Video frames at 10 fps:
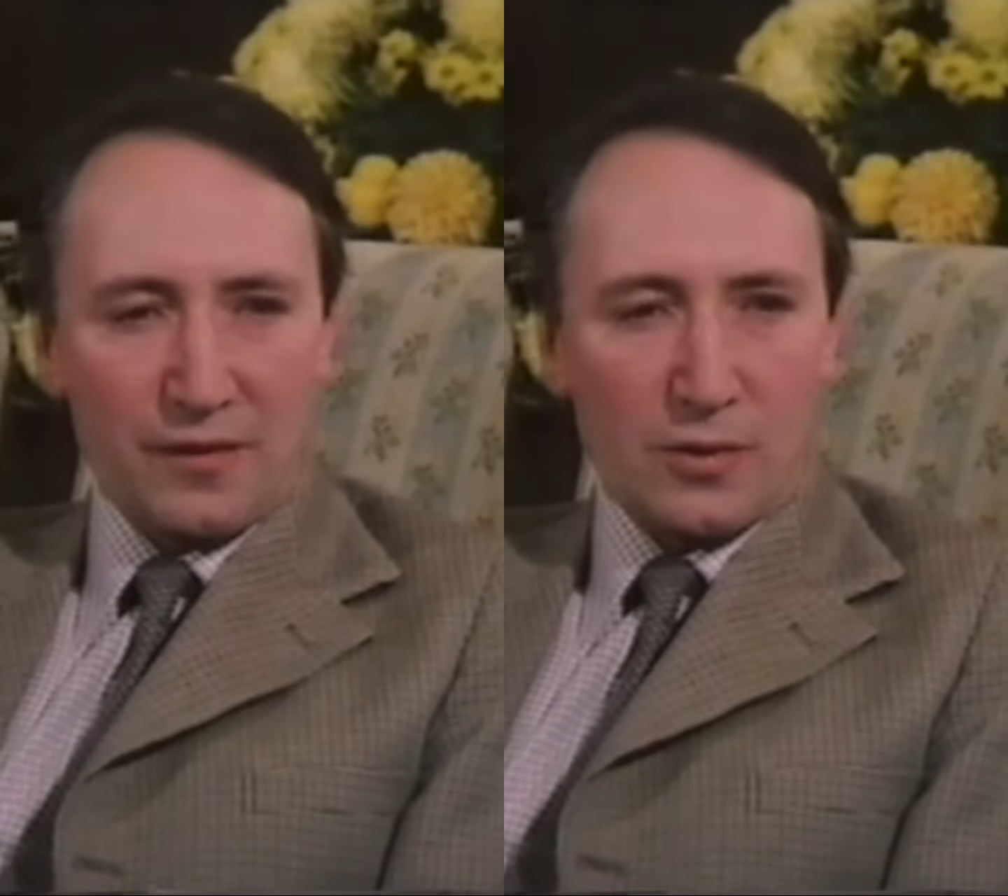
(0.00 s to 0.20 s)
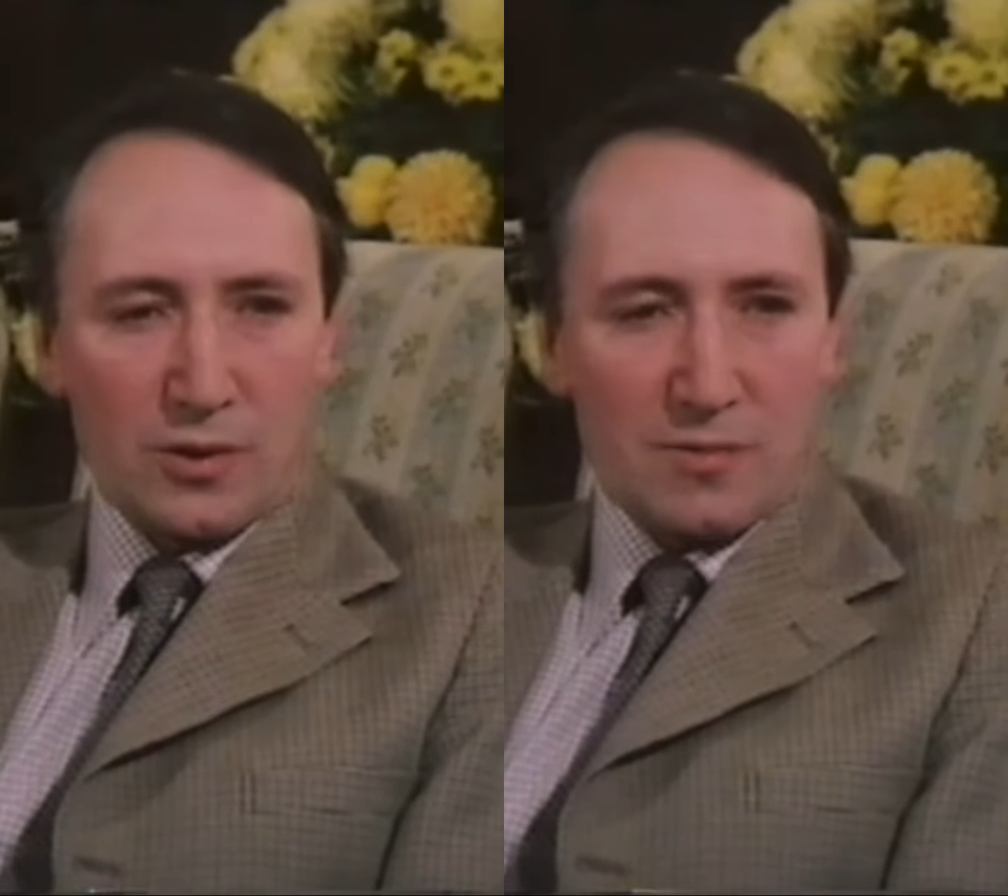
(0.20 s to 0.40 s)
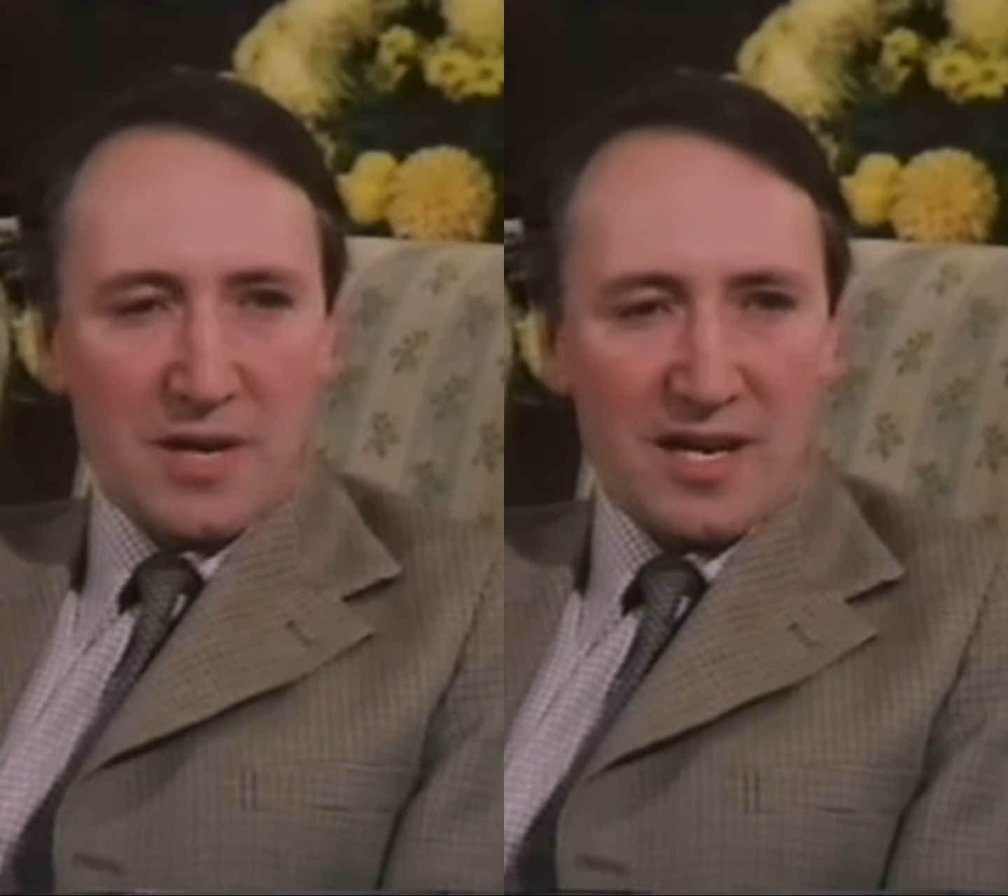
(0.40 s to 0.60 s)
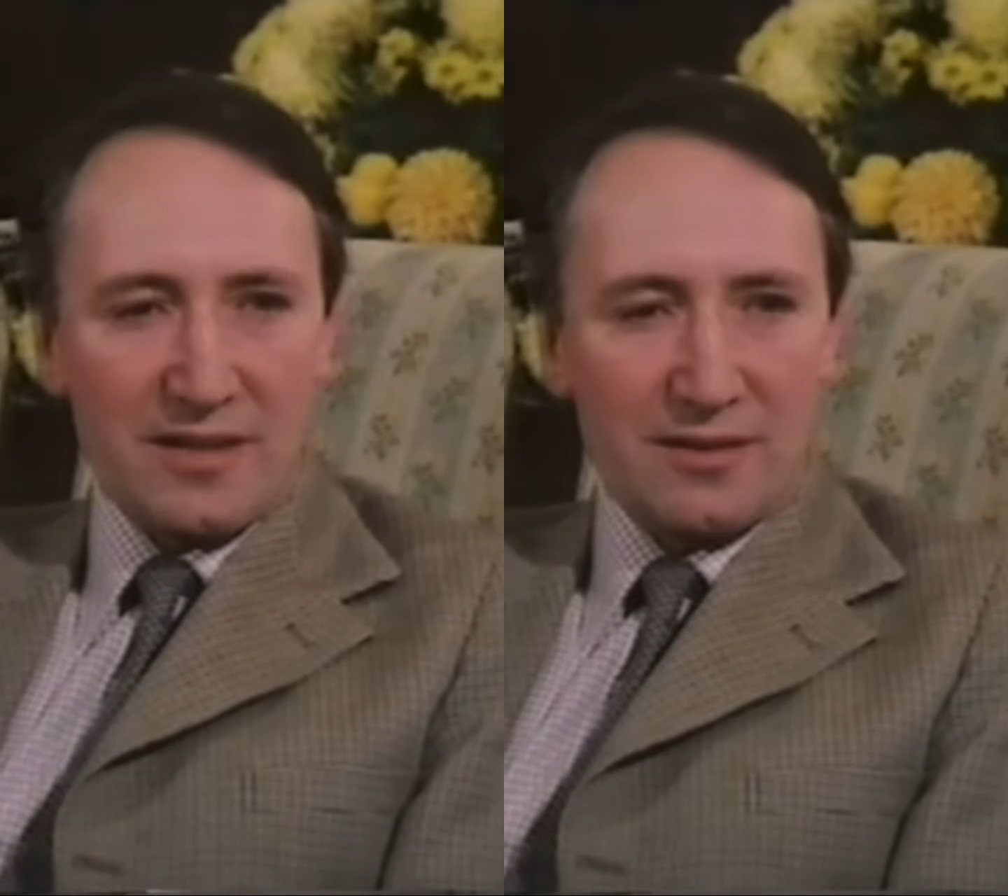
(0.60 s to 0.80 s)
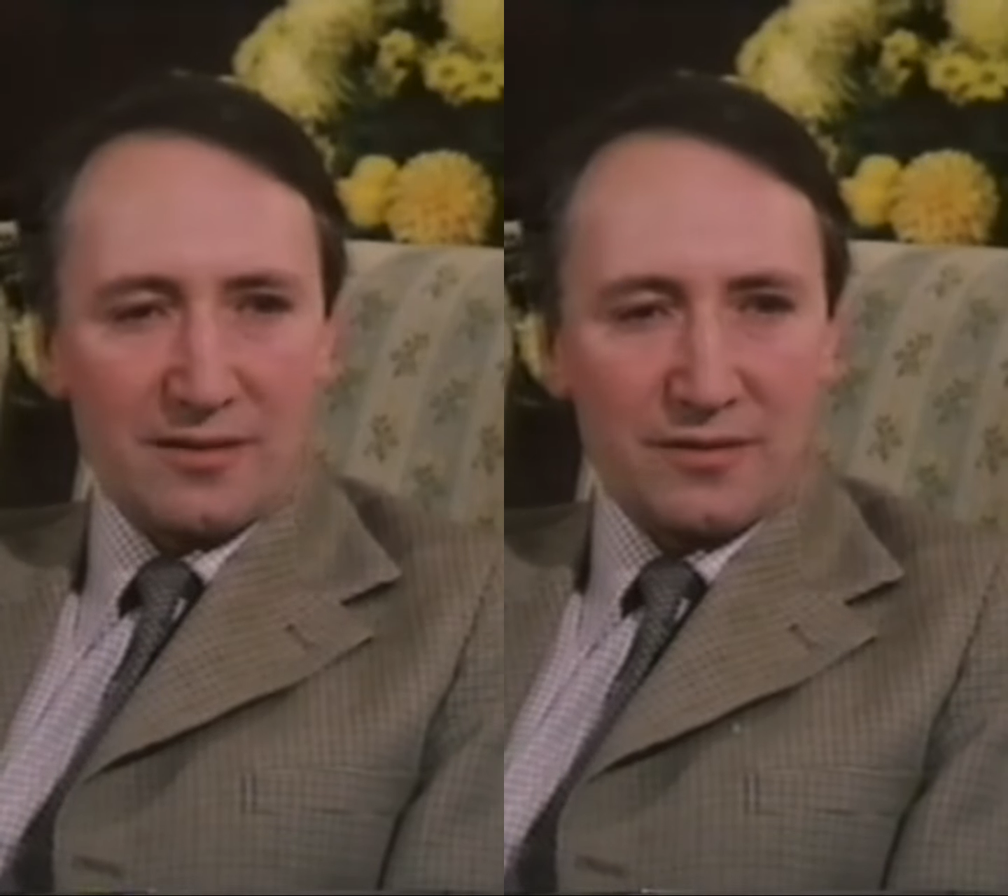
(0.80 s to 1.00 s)
floor are
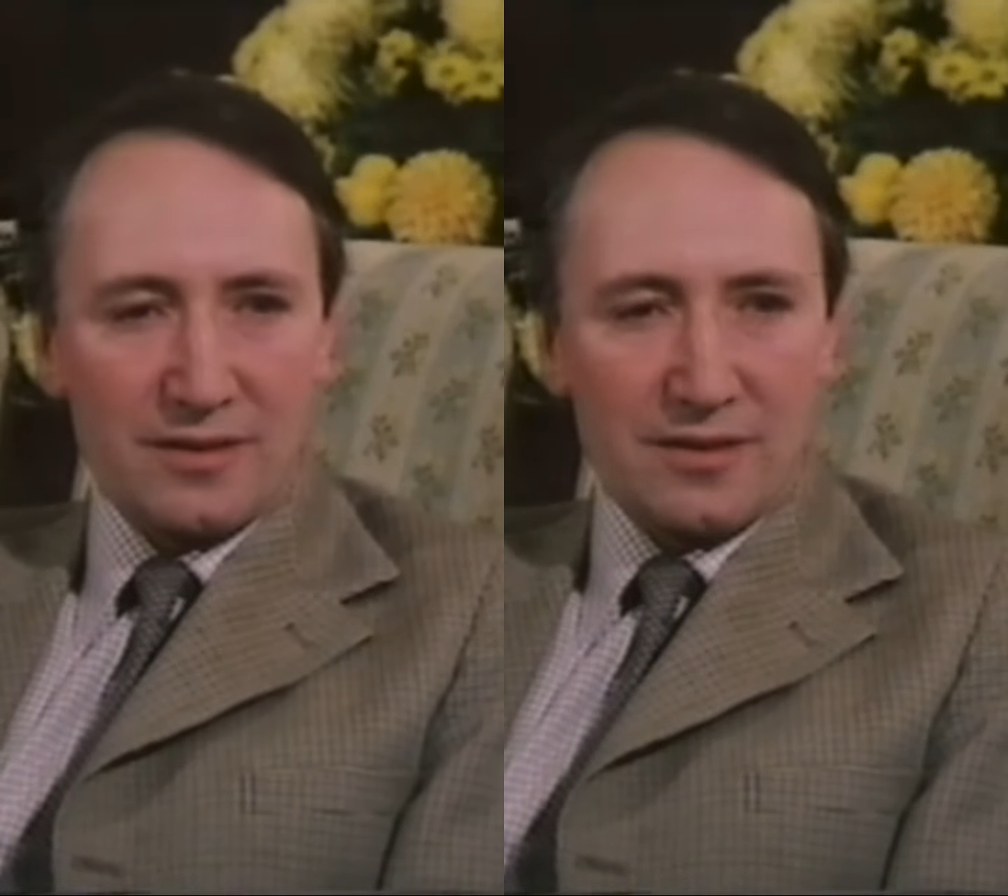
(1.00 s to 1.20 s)
made of.